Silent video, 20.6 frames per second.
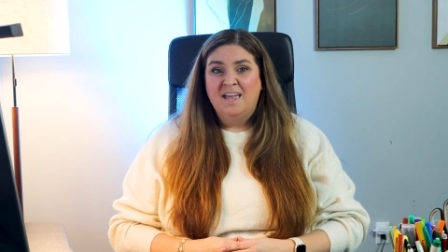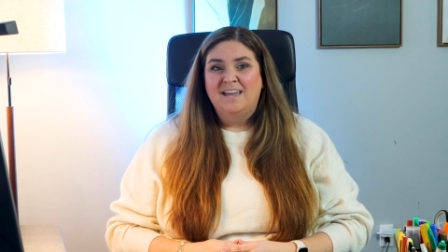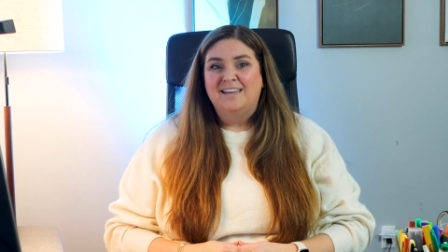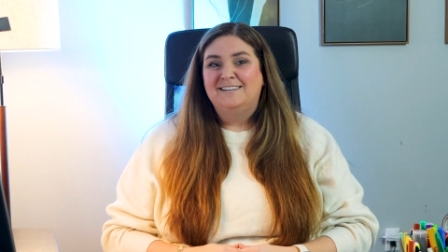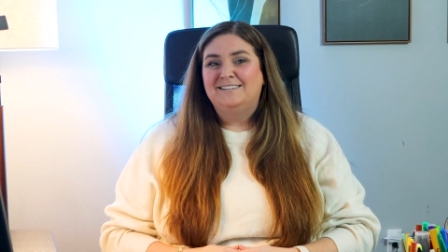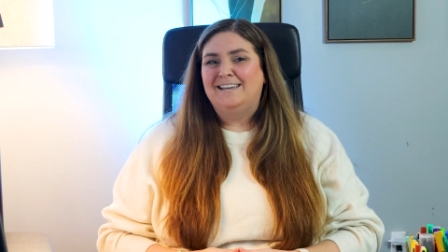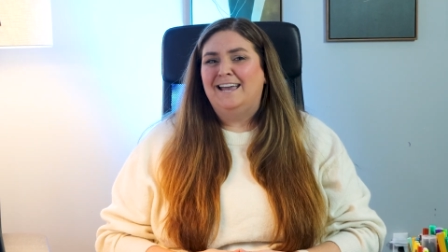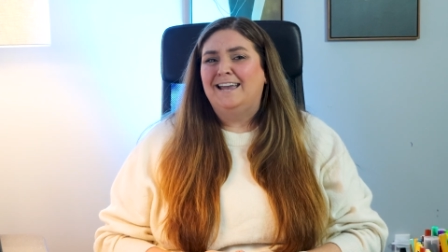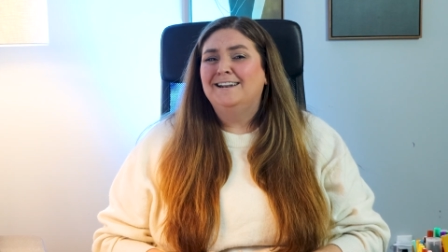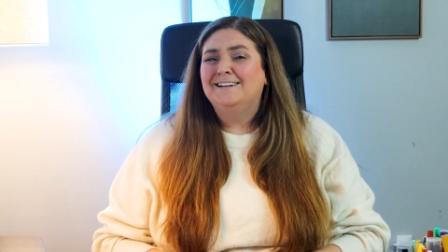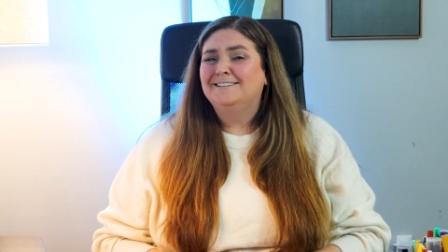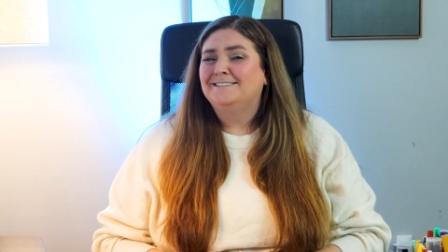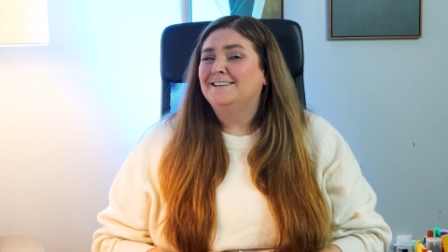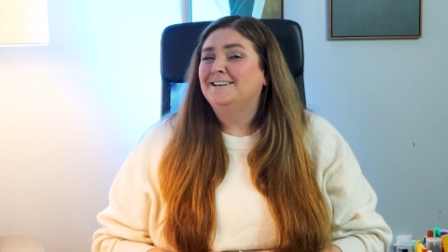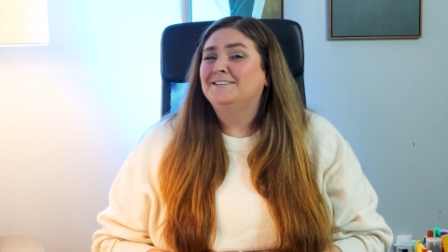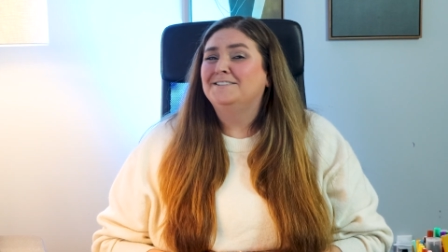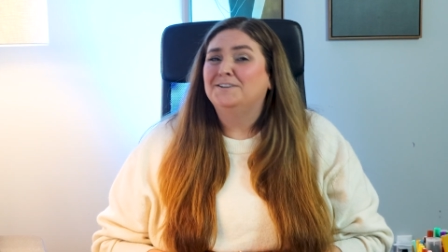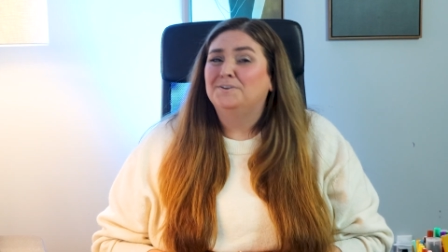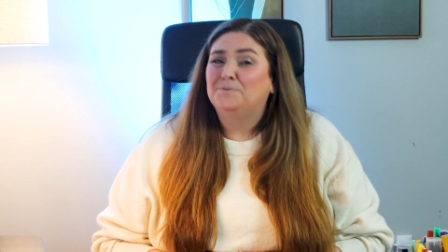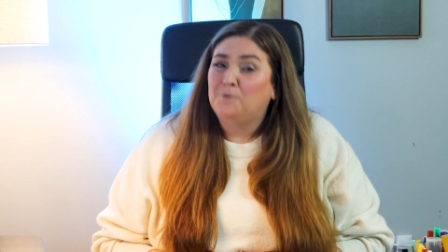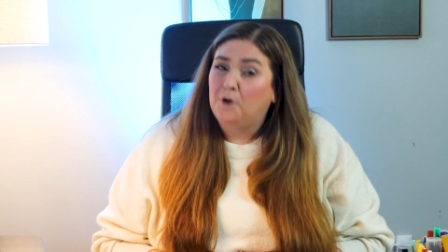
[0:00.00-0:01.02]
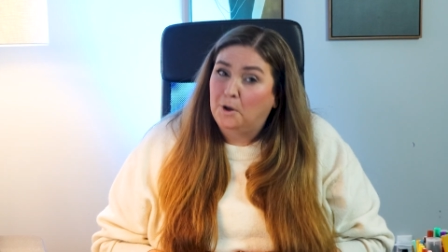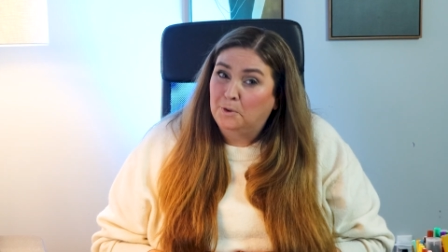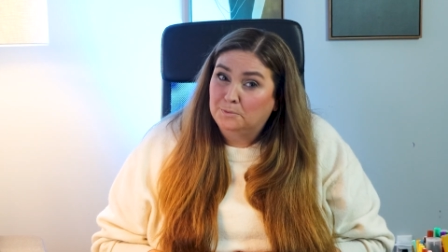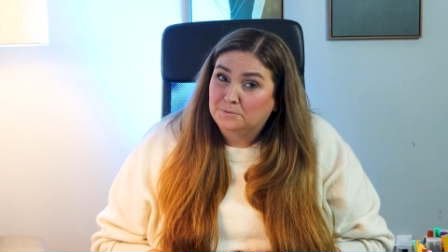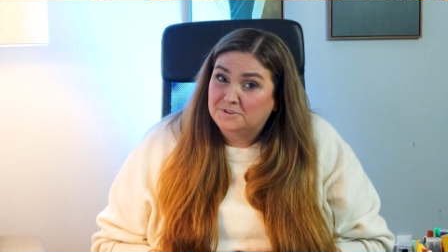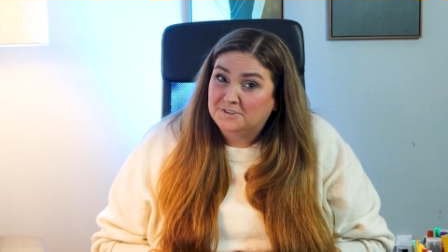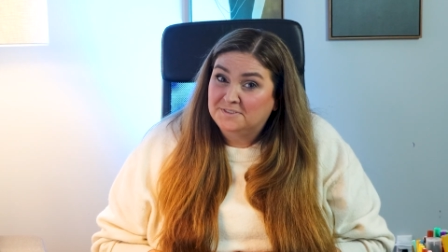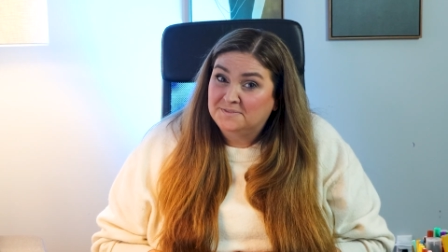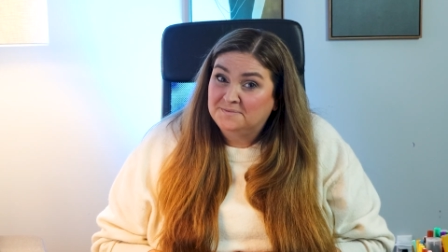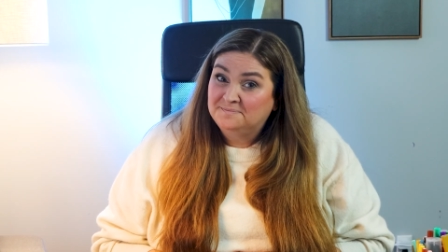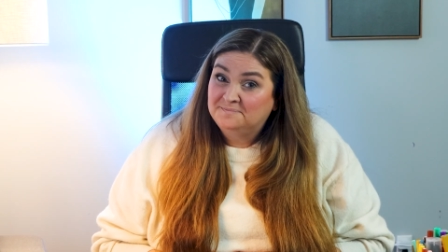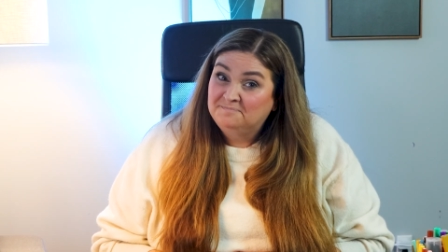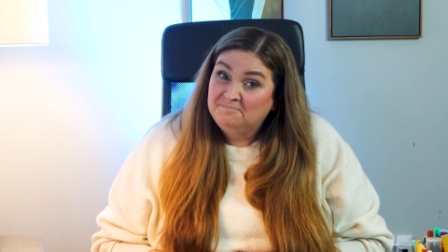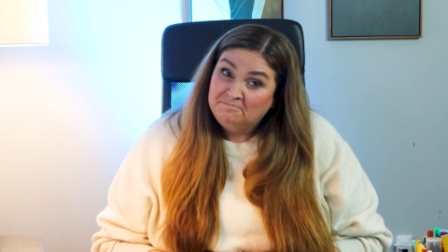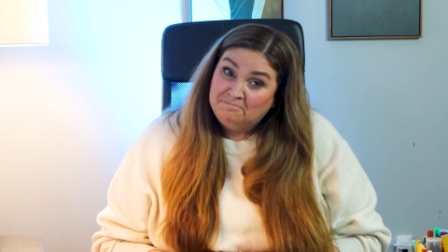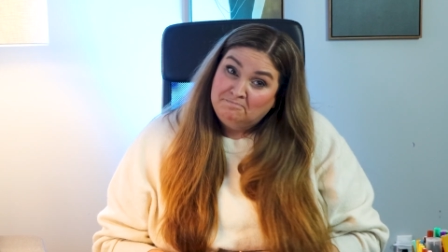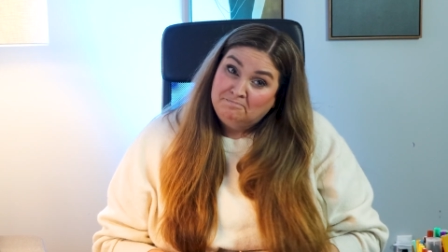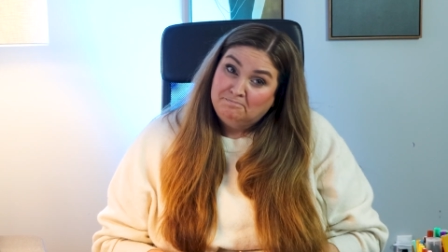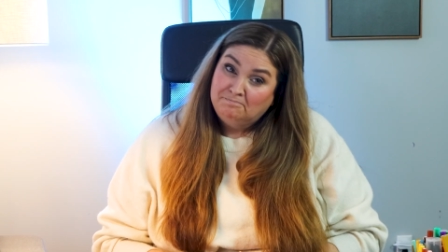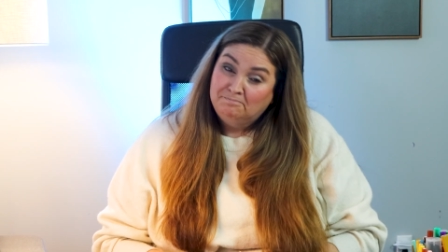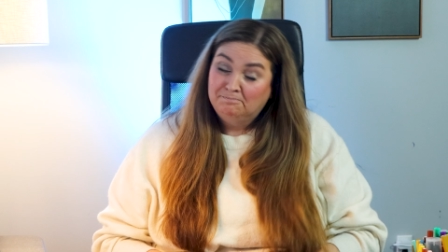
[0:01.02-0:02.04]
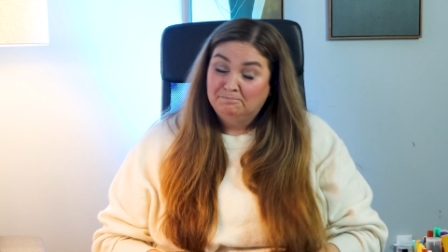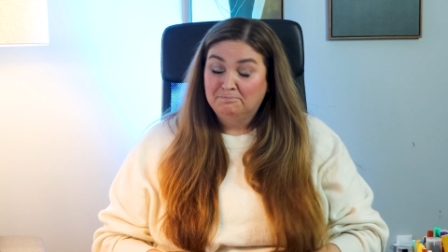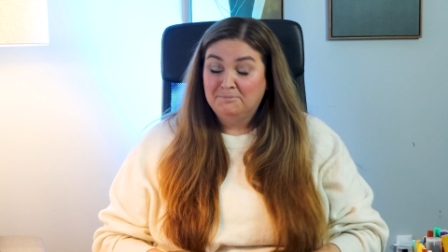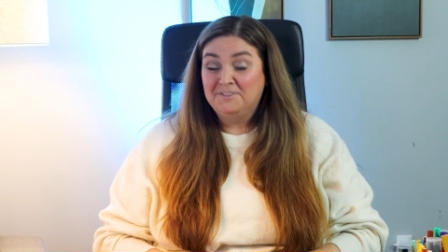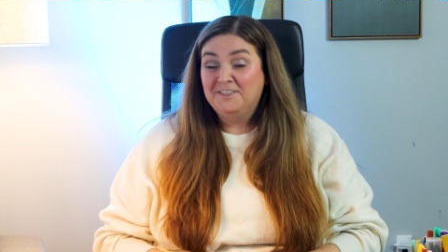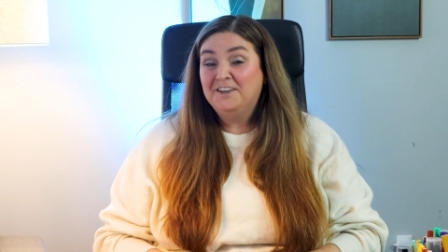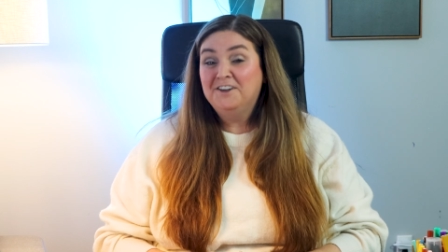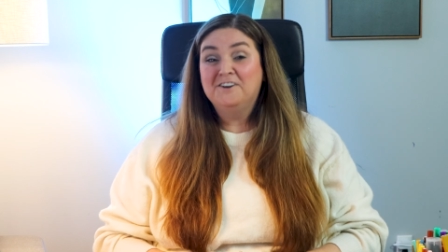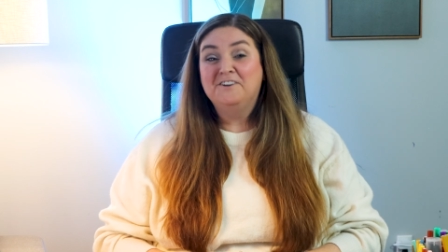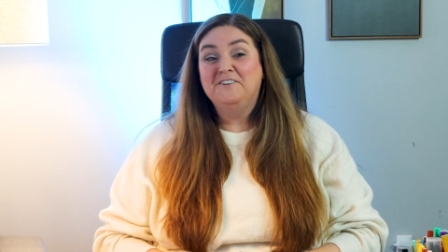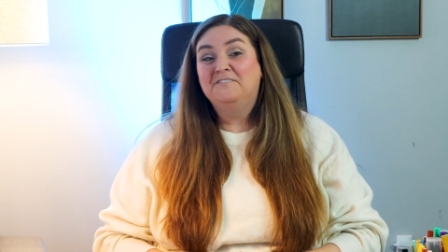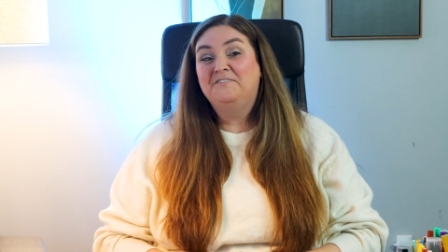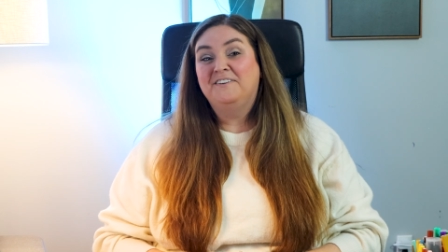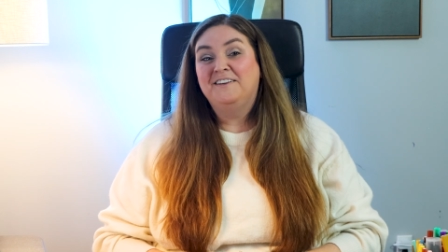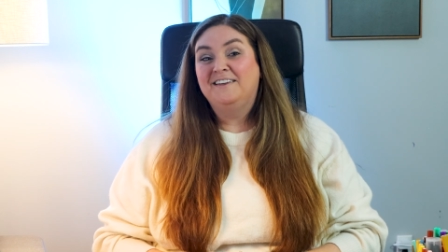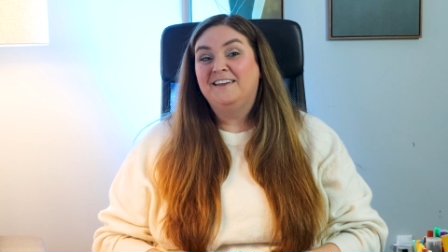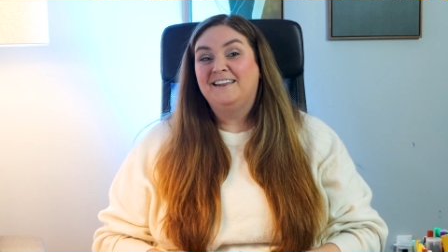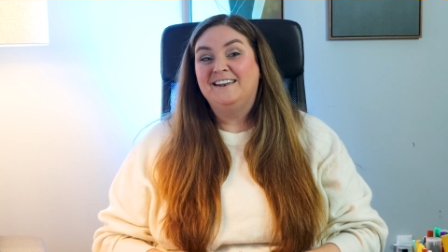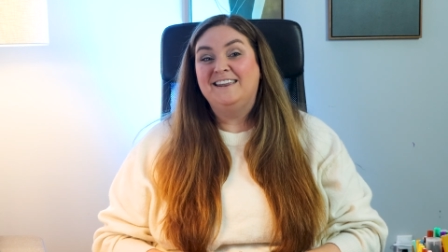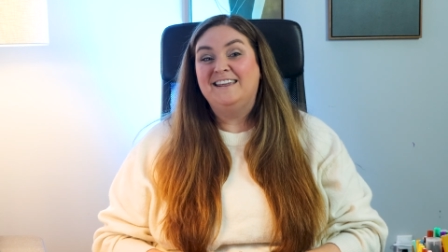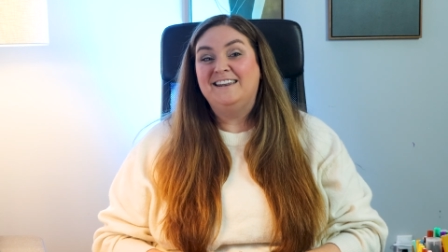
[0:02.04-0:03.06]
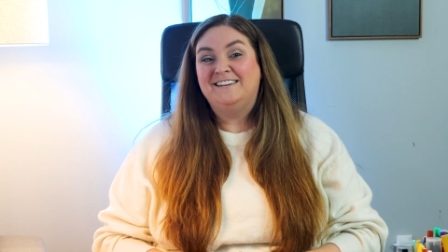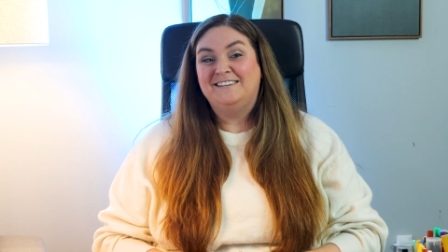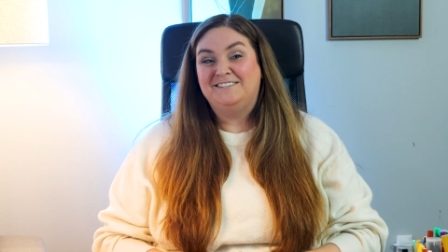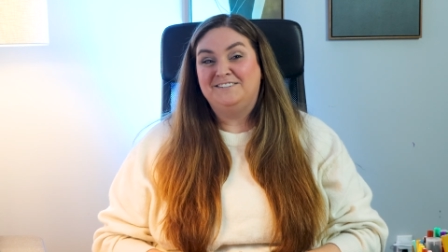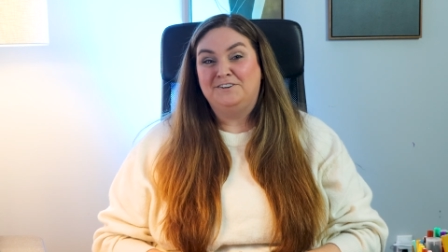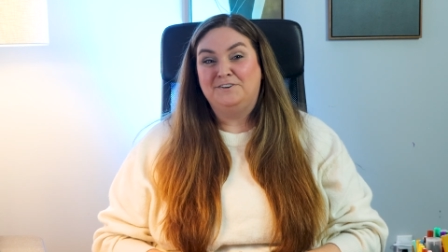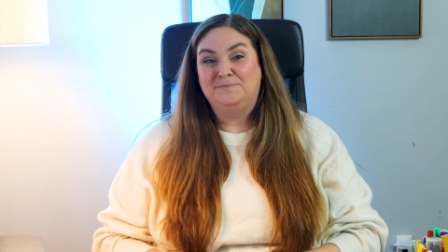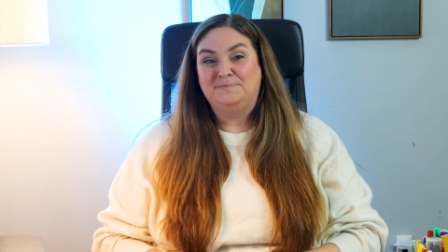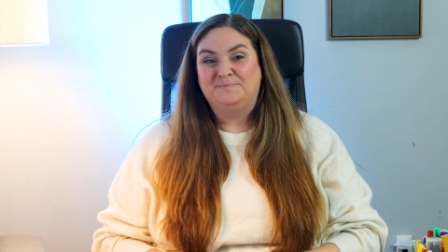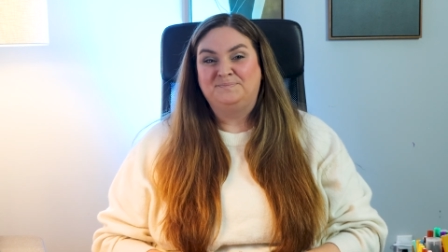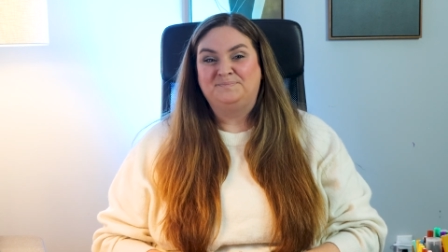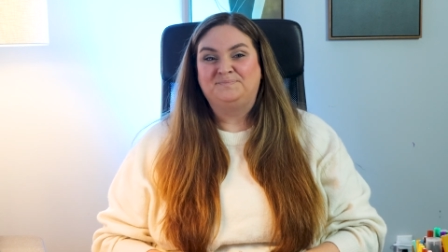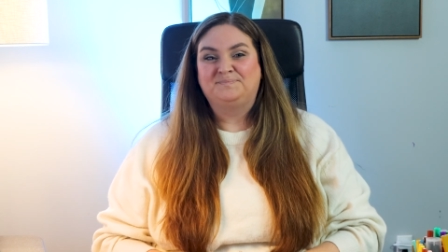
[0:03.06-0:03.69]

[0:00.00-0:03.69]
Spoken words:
Data says it won't, but they could if it needed to.